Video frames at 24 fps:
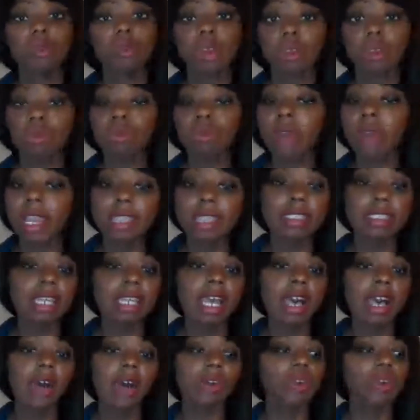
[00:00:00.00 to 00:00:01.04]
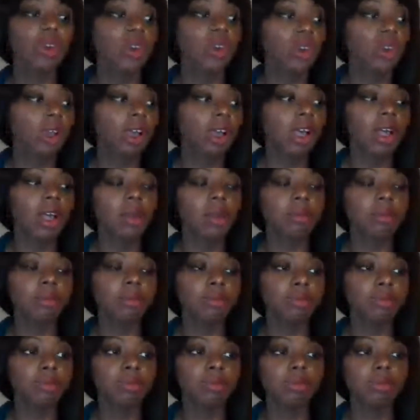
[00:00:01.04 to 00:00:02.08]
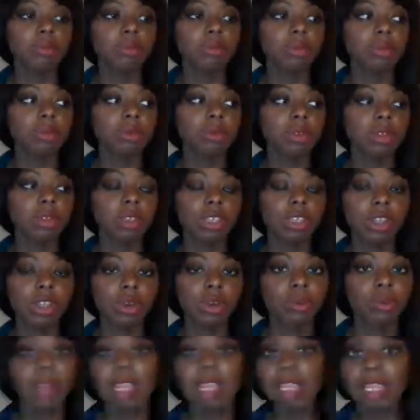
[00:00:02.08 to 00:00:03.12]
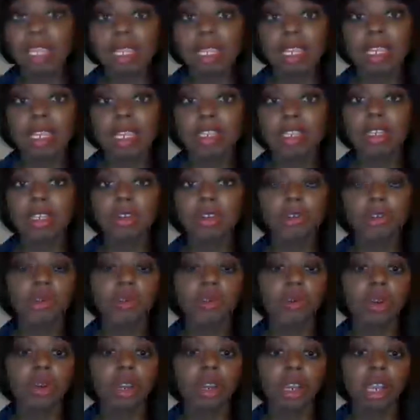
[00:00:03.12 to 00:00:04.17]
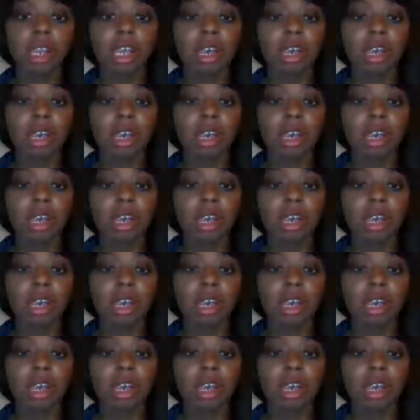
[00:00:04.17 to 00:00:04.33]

write down what I needed or